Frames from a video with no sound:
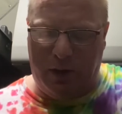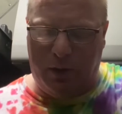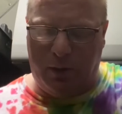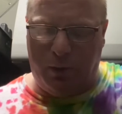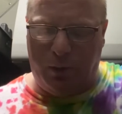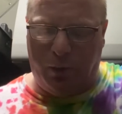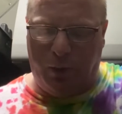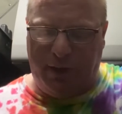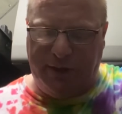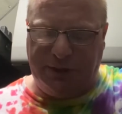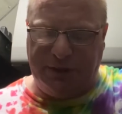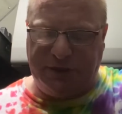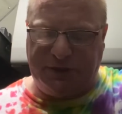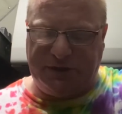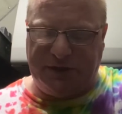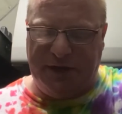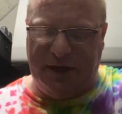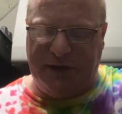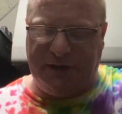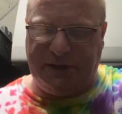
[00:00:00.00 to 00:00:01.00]
We
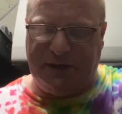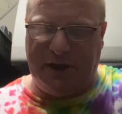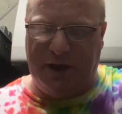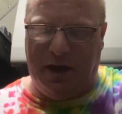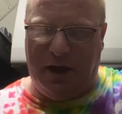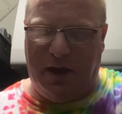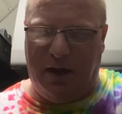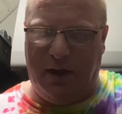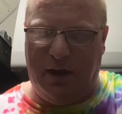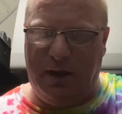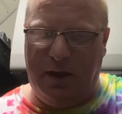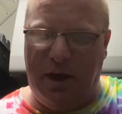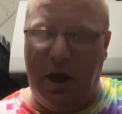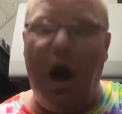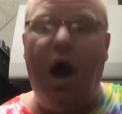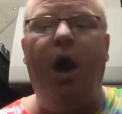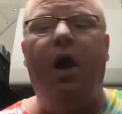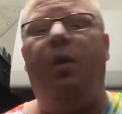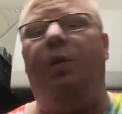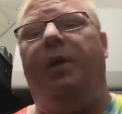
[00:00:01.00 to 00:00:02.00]
just need to
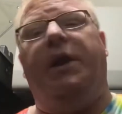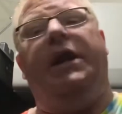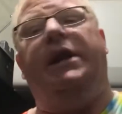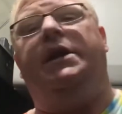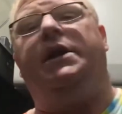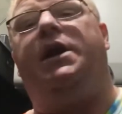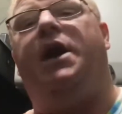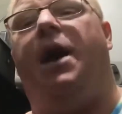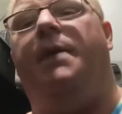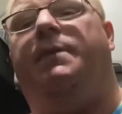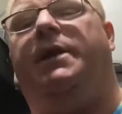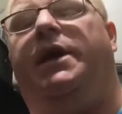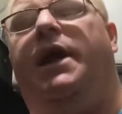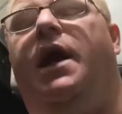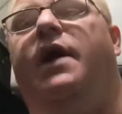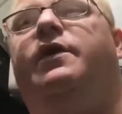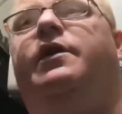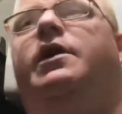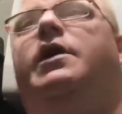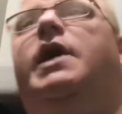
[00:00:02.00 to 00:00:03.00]
come
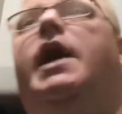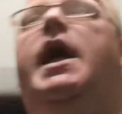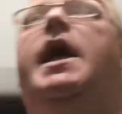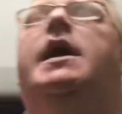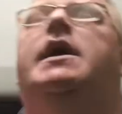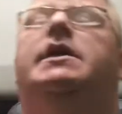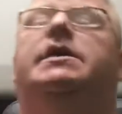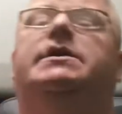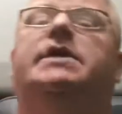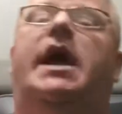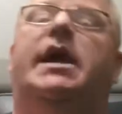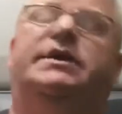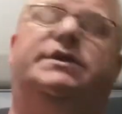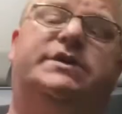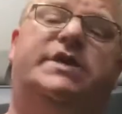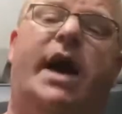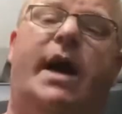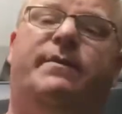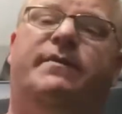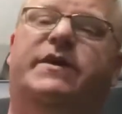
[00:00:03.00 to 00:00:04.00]
together and
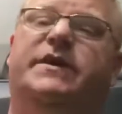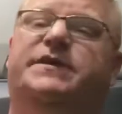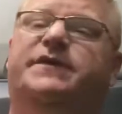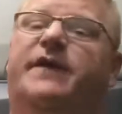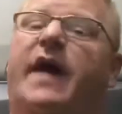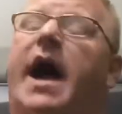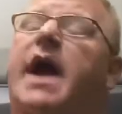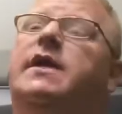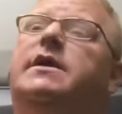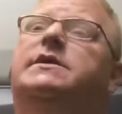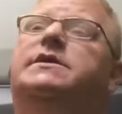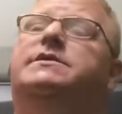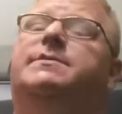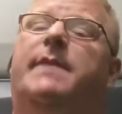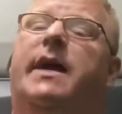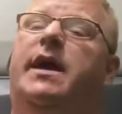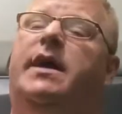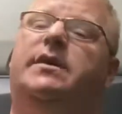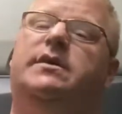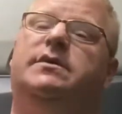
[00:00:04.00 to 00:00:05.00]
stop this violence,
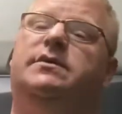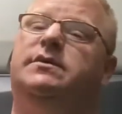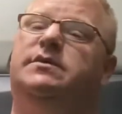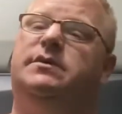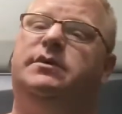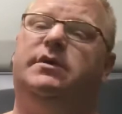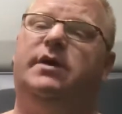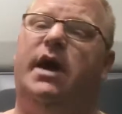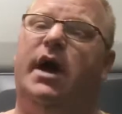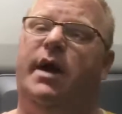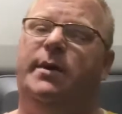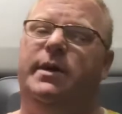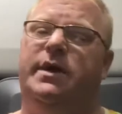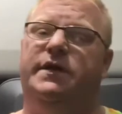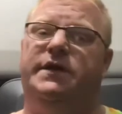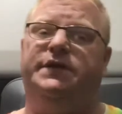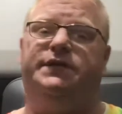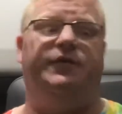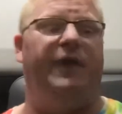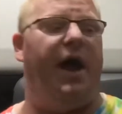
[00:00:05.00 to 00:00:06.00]
man. I mean,
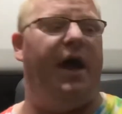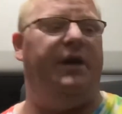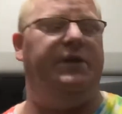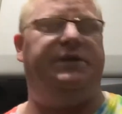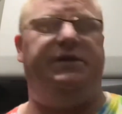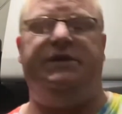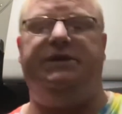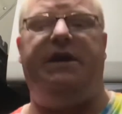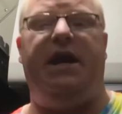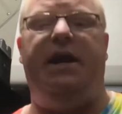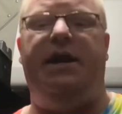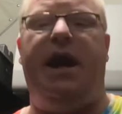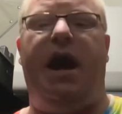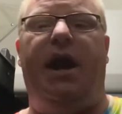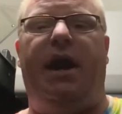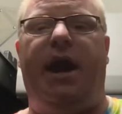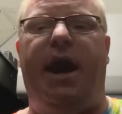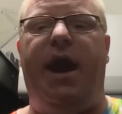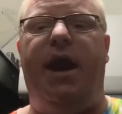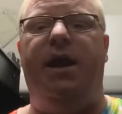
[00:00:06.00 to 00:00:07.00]
this violence is getting
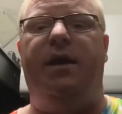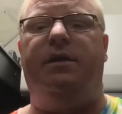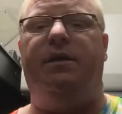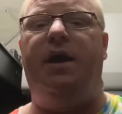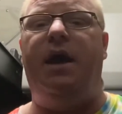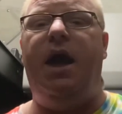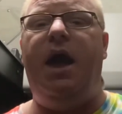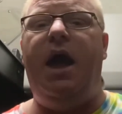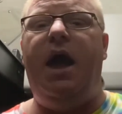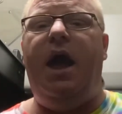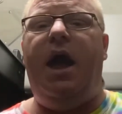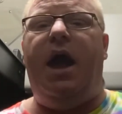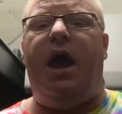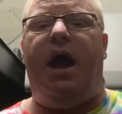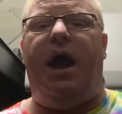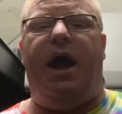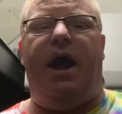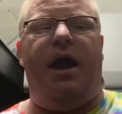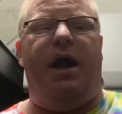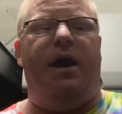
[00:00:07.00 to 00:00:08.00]
out of hand,
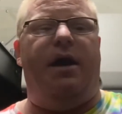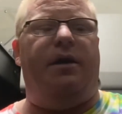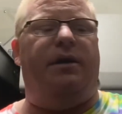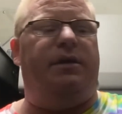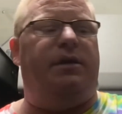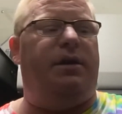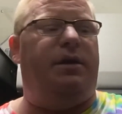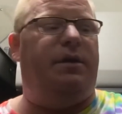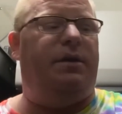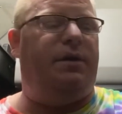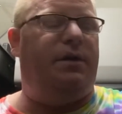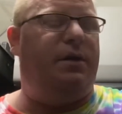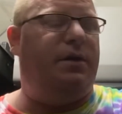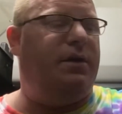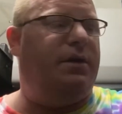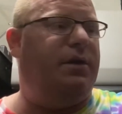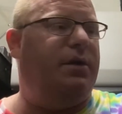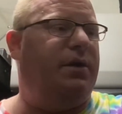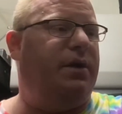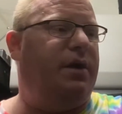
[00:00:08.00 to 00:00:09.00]
and
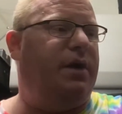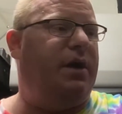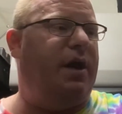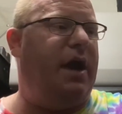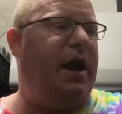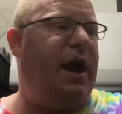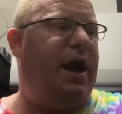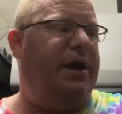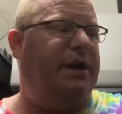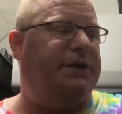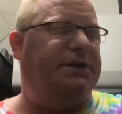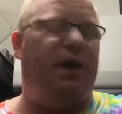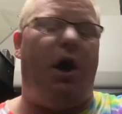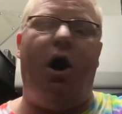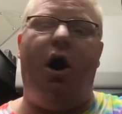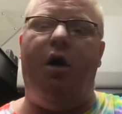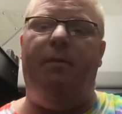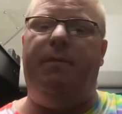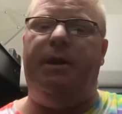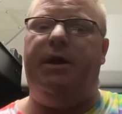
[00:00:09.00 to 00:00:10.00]
it's
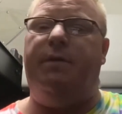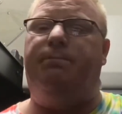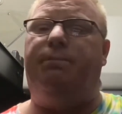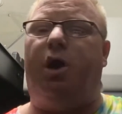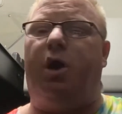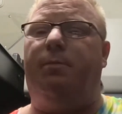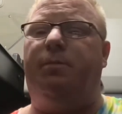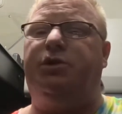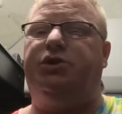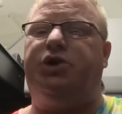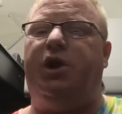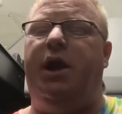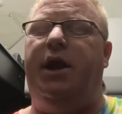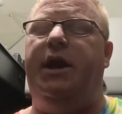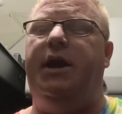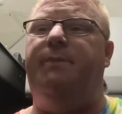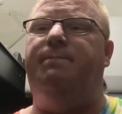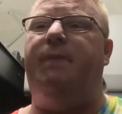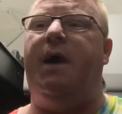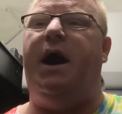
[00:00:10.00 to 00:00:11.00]
all being
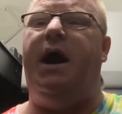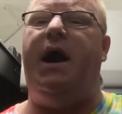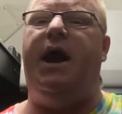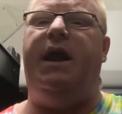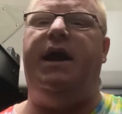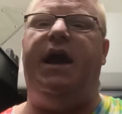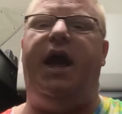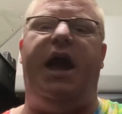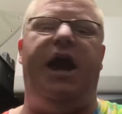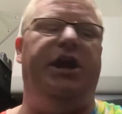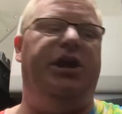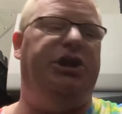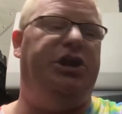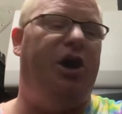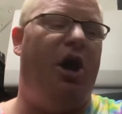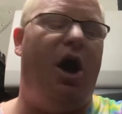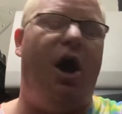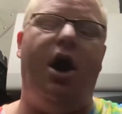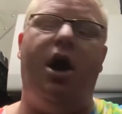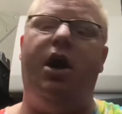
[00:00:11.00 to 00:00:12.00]
perpetrated by a
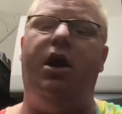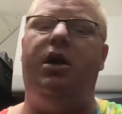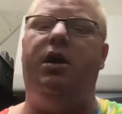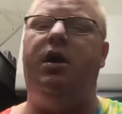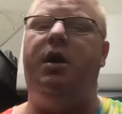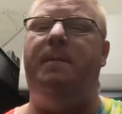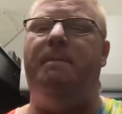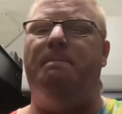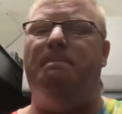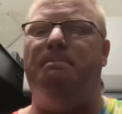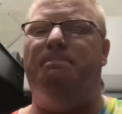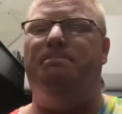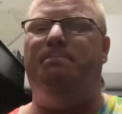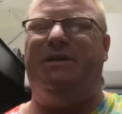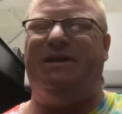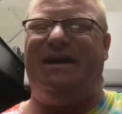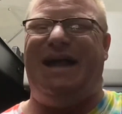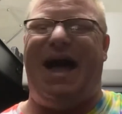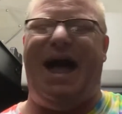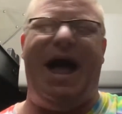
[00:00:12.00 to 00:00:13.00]
young
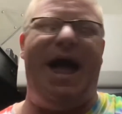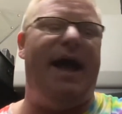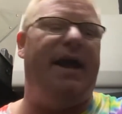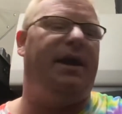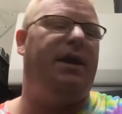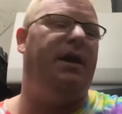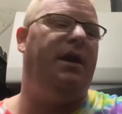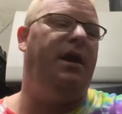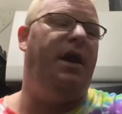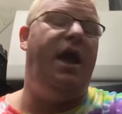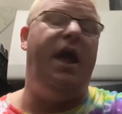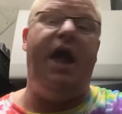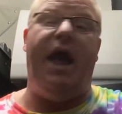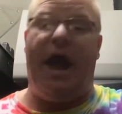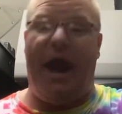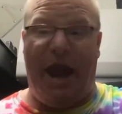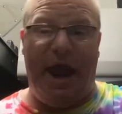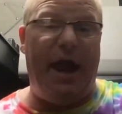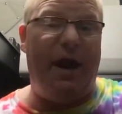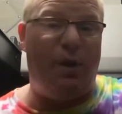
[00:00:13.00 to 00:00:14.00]
black
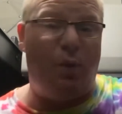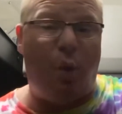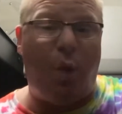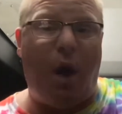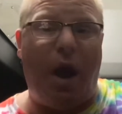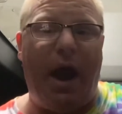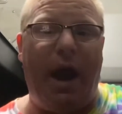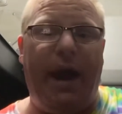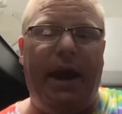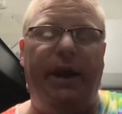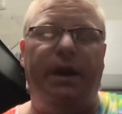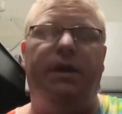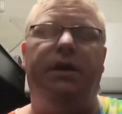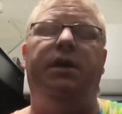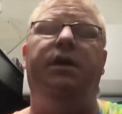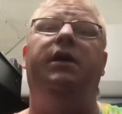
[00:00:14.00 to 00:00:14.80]
and white